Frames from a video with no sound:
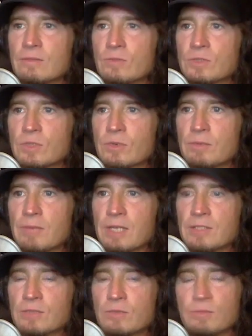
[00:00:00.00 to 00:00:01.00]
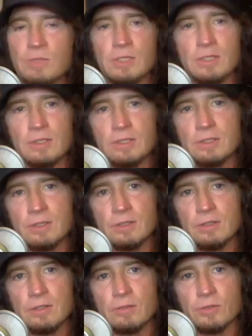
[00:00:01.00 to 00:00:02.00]
which I would imagine would be
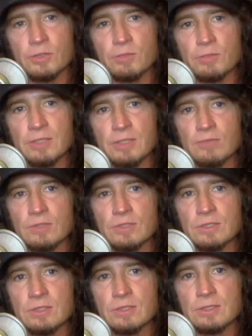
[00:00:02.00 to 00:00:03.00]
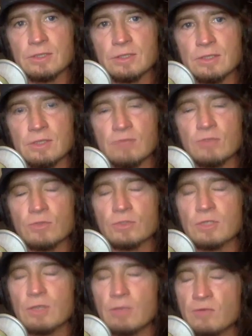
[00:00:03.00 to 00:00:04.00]
the perspective this individual's
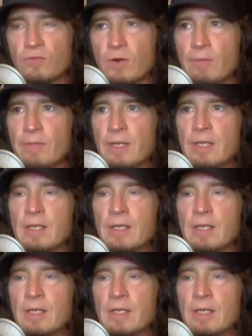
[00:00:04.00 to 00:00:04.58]
coming from.